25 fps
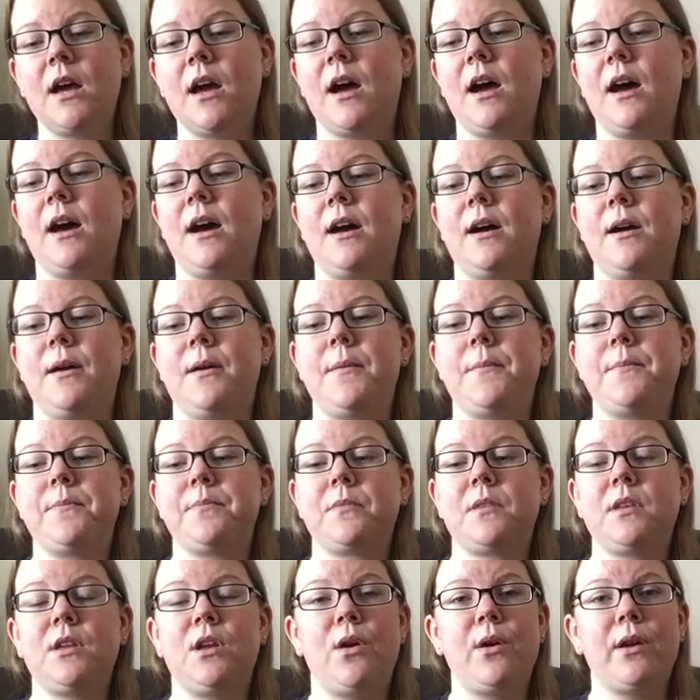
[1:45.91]
Um,
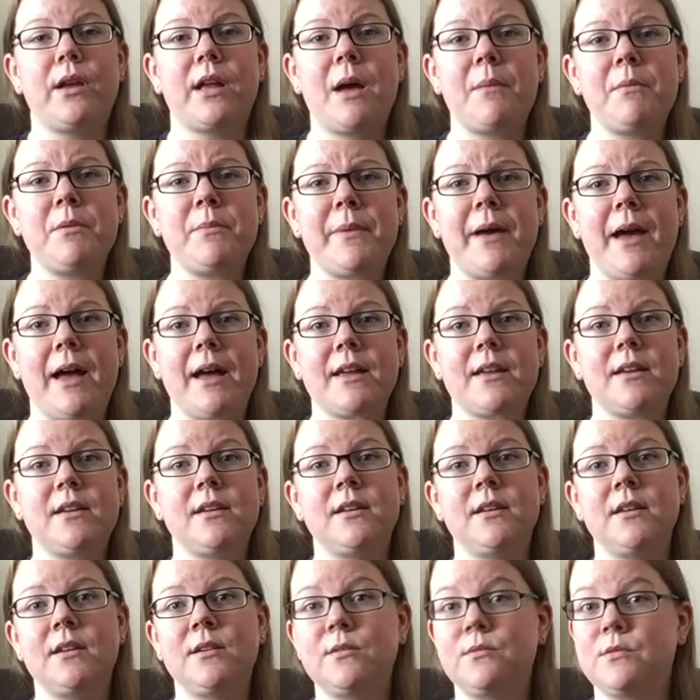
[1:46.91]
you know, and coming back
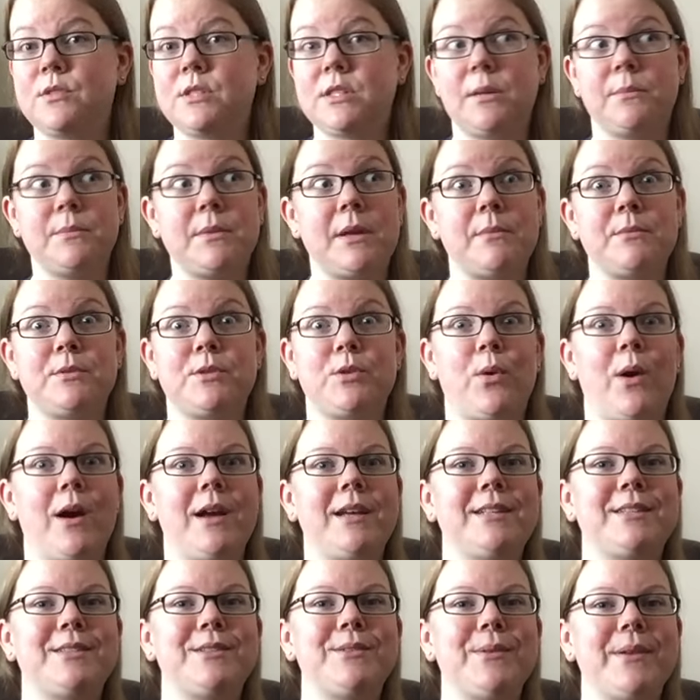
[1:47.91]
sometimes
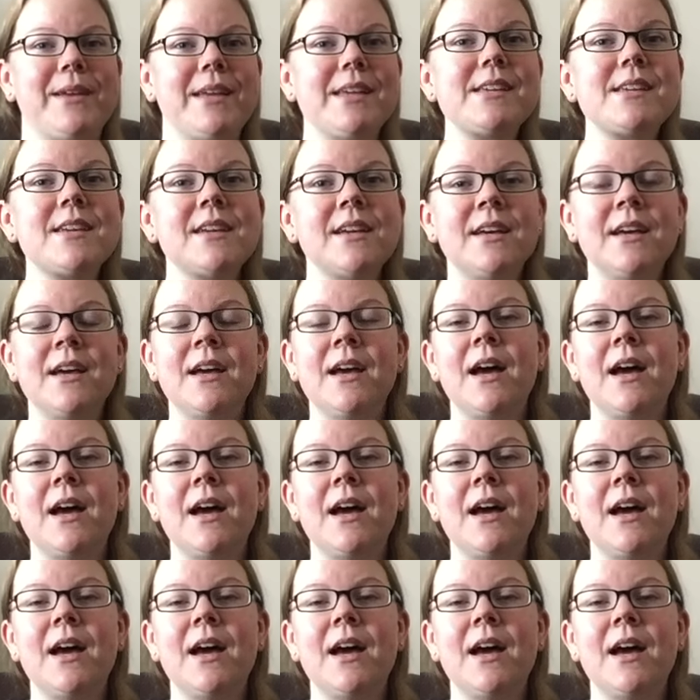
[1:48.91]
twice a week